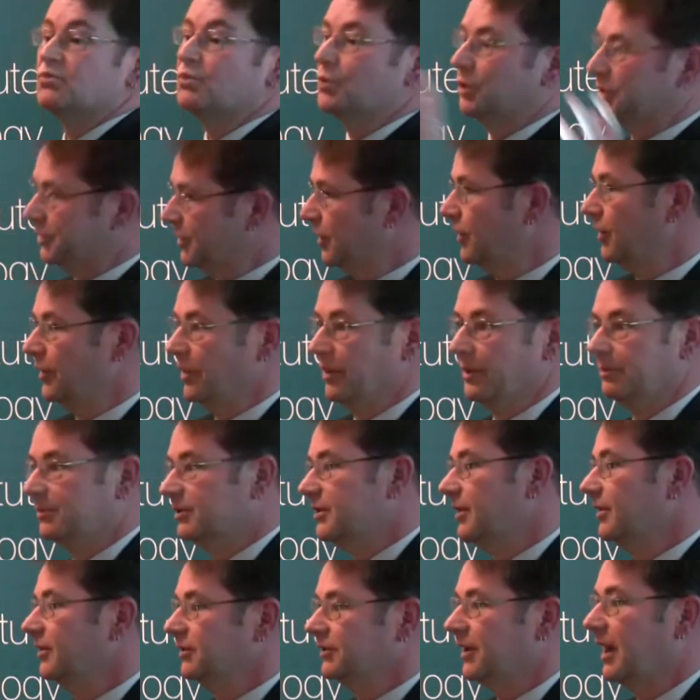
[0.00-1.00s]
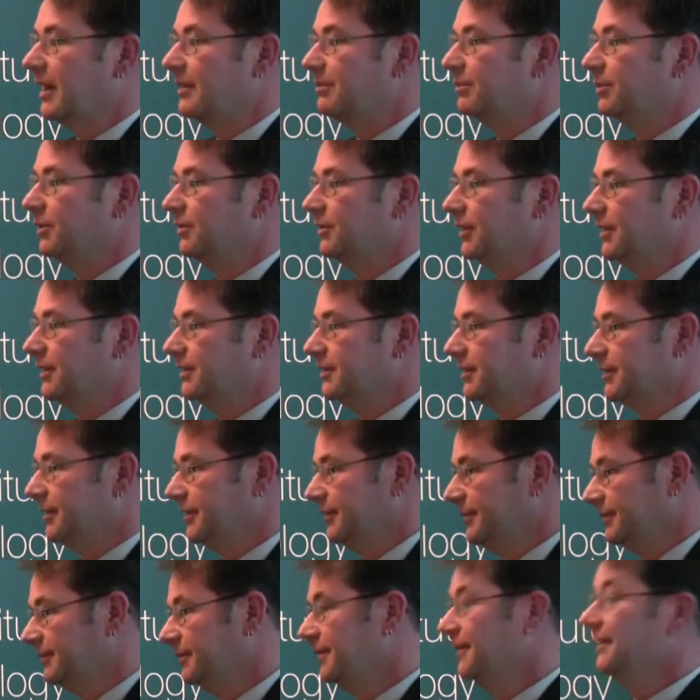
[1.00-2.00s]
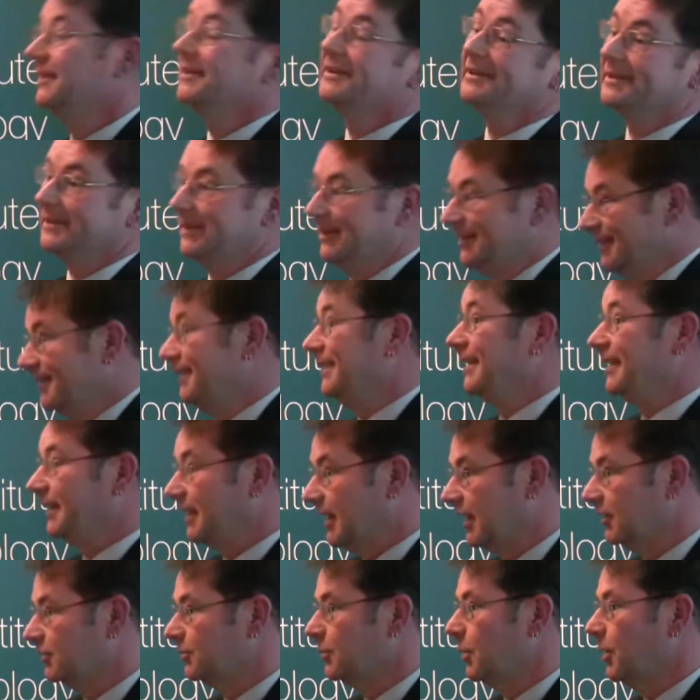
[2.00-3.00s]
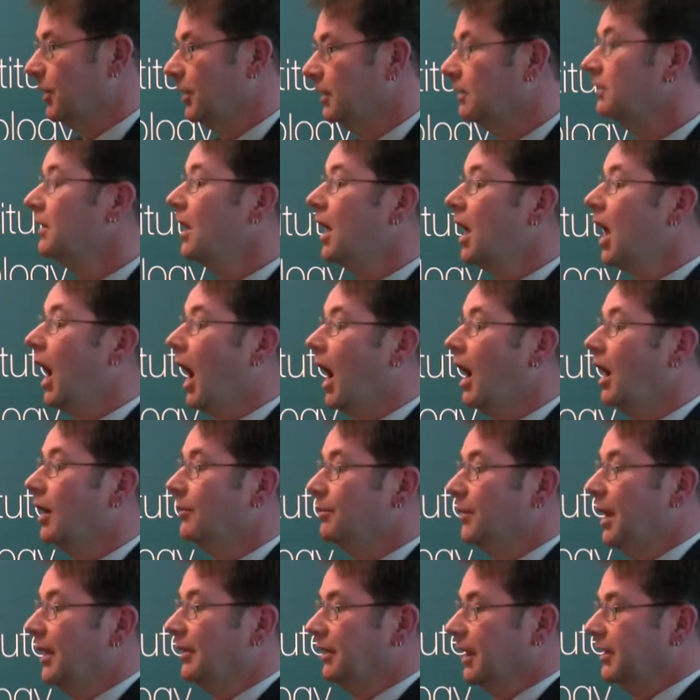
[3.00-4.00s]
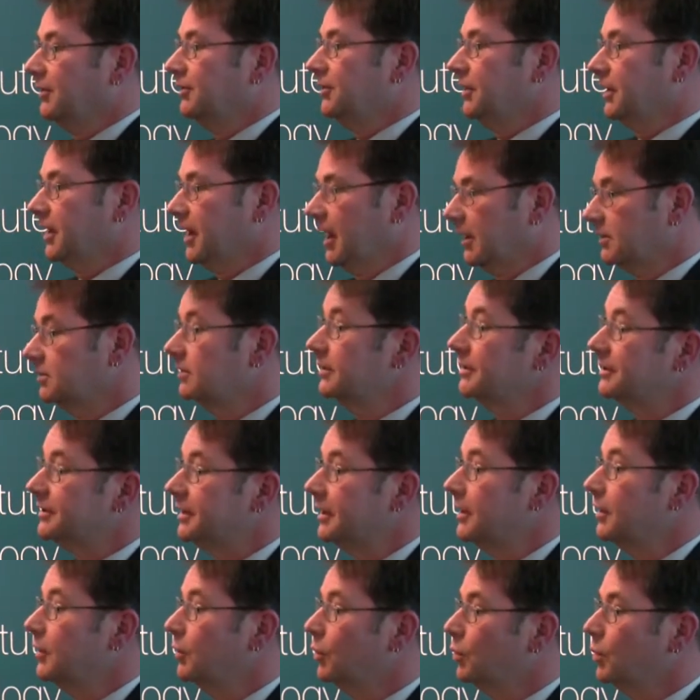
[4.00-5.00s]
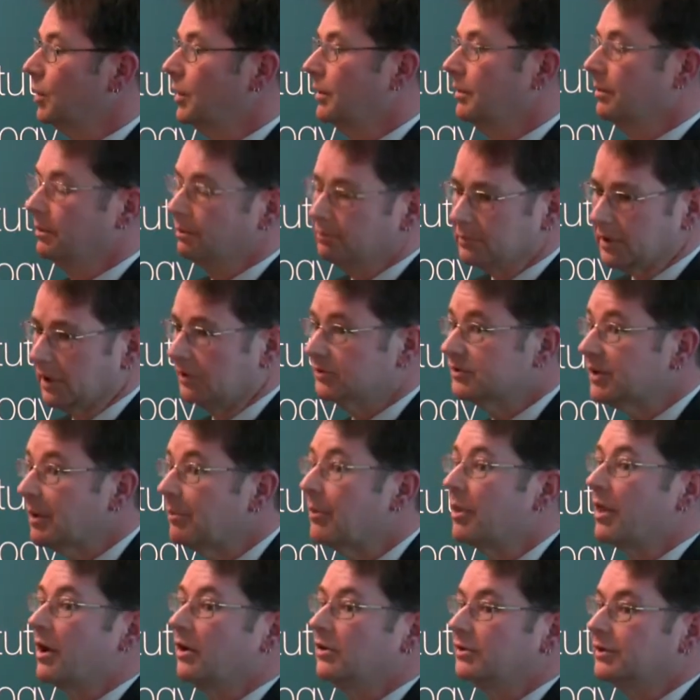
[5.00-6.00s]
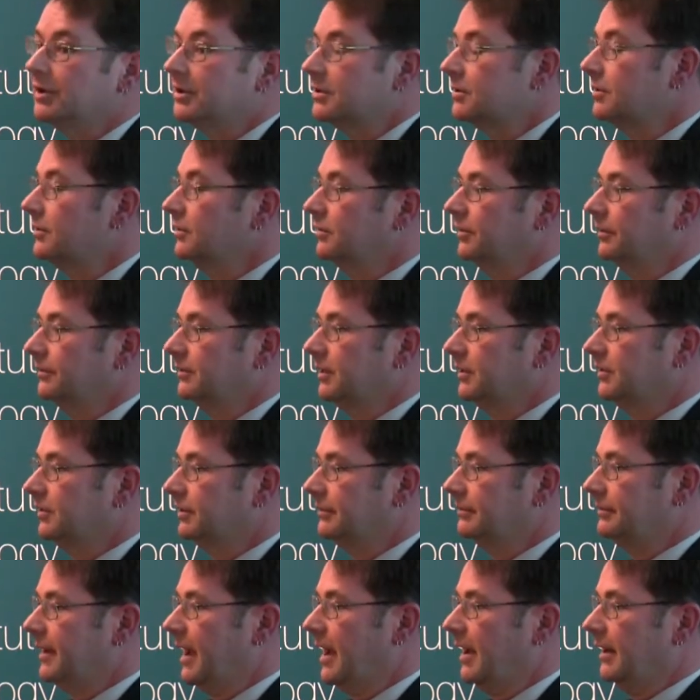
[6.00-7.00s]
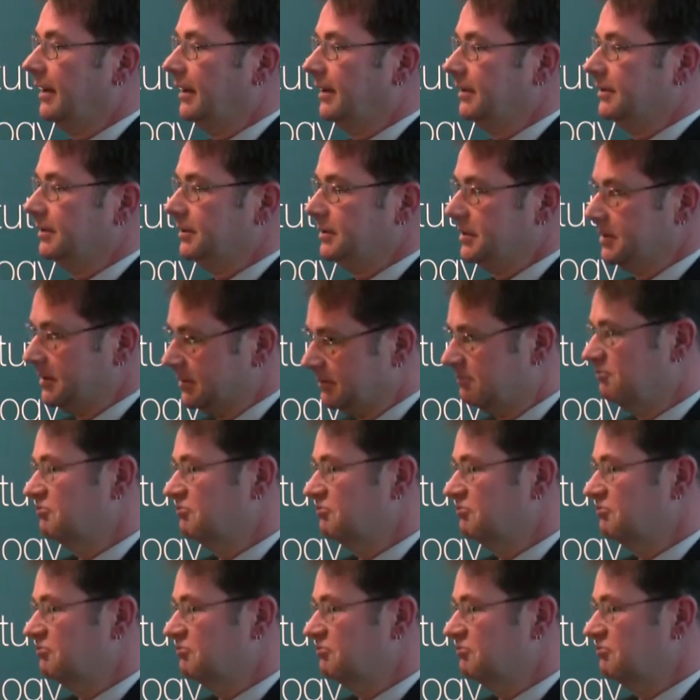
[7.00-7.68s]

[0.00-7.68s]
return them to the same position, guess what? Unless you can actually deal with some of those issues of disadvantage, you